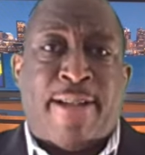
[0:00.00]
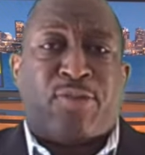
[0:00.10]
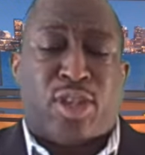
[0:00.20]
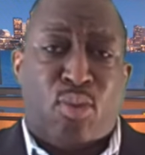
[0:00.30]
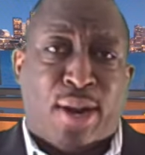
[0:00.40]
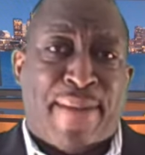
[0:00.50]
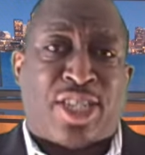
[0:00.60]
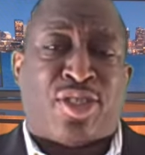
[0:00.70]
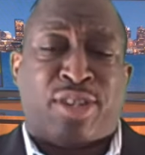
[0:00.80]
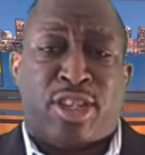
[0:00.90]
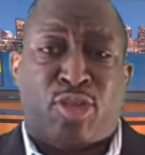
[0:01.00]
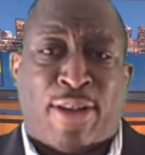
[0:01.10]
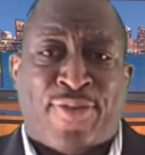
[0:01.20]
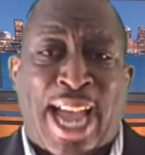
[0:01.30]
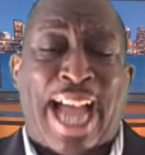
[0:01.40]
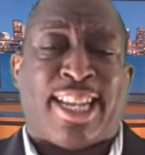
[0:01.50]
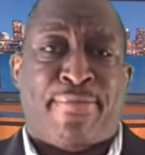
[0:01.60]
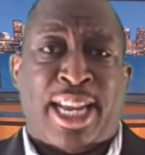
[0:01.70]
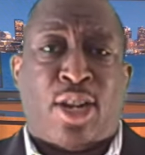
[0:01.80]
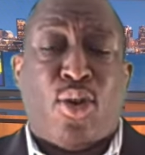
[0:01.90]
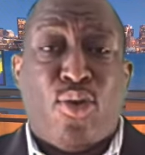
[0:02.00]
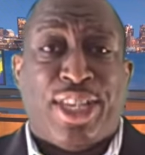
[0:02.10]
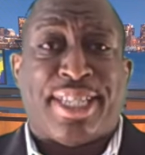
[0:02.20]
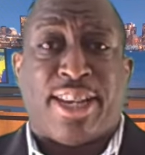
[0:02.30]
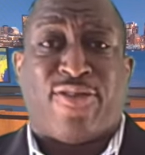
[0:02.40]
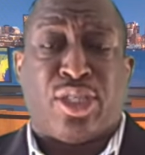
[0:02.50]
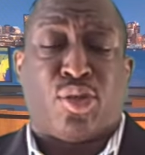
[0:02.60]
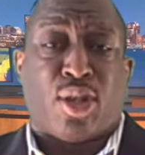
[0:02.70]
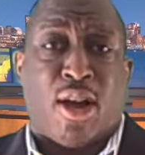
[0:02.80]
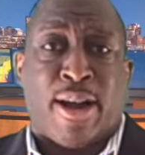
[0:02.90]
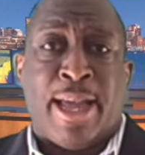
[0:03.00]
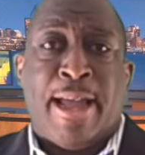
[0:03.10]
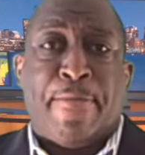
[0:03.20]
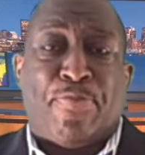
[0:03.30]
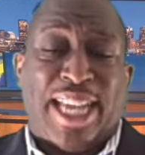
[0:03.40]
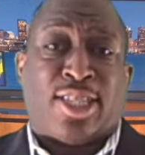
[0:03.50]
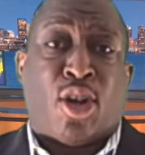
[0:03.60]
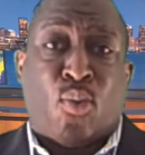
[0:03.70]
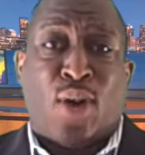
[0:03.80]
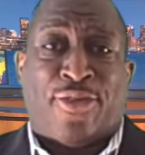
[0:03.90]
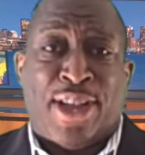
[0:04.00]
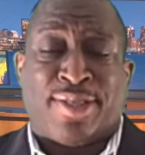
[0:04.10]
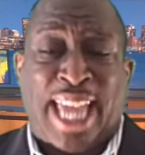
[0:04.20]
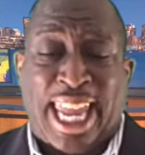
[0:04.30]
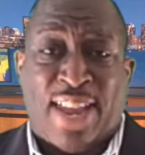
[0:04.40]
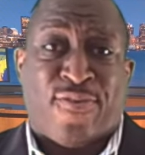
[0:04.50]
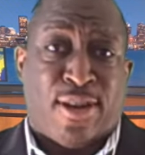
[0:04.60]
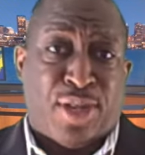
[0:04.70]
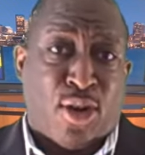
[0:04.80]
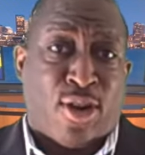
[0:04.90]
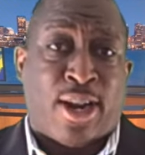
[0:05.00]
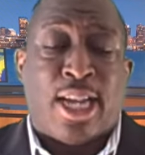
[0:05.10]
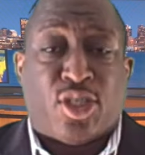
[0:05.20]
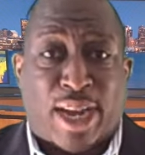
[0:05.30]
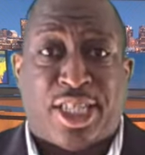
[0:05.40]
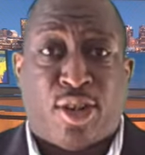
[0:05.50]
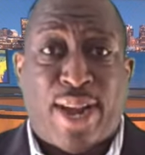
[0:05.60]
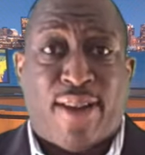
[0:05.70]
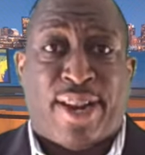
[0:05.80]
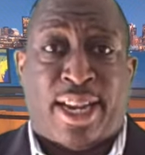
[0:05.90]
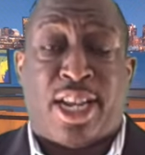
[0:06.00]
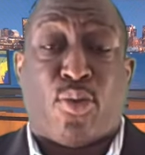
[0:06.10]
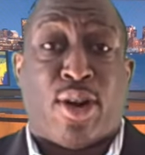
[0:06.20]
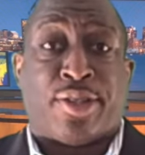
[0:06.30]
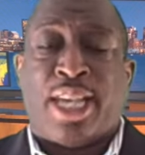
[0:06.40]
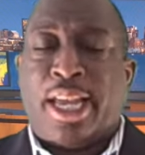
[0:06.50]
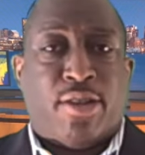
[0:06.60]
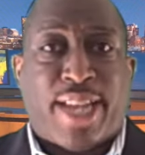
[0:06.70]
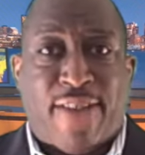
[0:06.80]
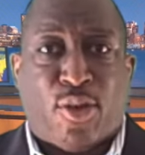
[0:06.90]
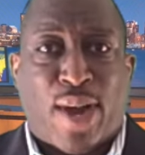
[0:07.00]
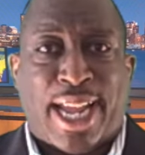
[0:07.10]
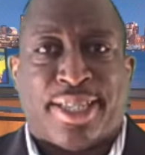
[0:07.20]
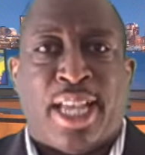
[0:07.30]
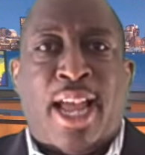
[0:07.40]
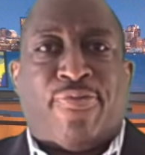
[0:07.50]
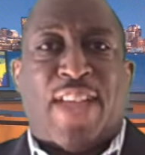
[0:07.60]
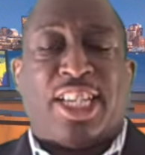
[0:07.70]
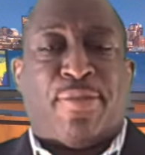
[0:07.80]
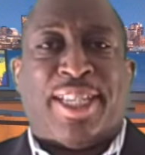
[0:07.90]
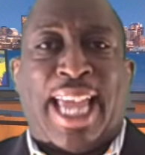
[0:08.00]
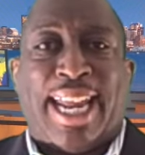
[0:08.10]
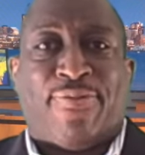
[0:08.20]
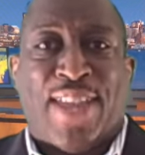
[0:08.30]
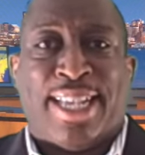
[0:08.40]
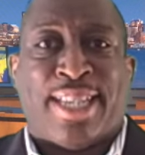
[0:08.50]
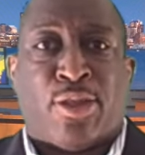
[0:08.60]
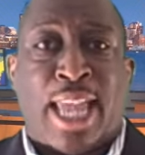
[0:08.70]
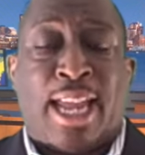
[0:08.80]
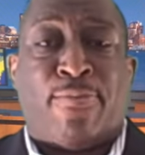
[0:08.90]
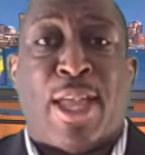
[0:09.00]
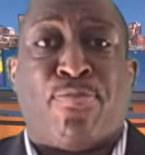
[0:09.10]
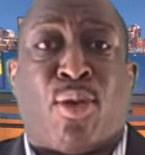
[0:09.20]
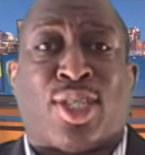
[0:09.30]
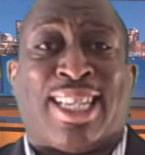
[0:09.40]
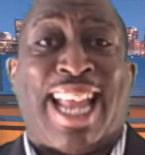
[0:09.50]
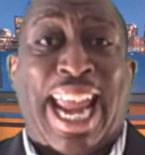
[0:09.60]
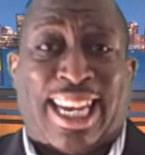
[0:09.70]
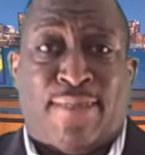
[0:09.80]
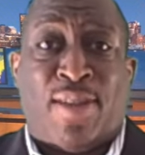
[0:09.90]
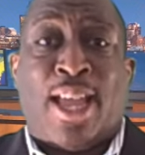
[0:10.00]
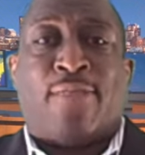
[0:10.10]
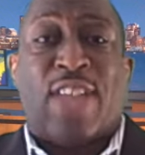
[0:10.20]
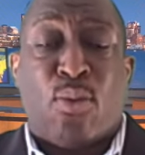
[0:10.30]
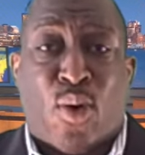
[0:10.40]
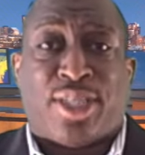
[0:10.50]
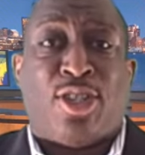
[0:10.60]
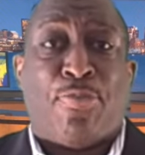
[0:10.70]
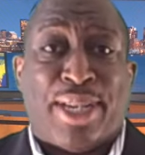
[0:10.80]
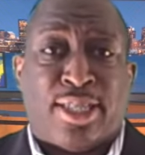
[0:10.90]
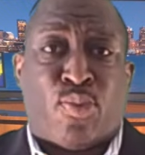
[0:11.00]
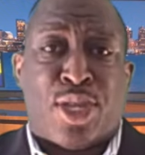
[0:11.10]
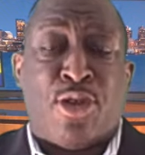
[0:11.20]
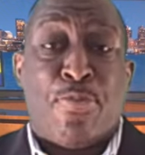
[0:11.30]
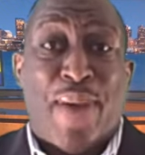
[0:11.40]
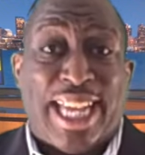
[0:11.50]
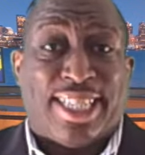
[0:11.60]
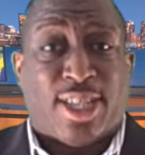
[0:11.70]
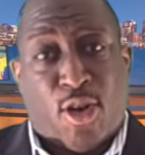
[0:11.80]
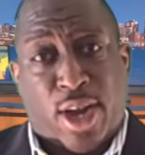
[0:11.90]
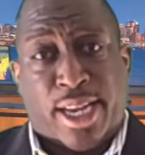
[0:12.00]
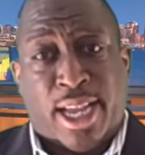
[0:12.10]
So you want to make sure that you have documented who these individuals are based on what they're taking from your trade show area. In other words, your giveaways. They should be taking things that most likely they want to do business with you based on.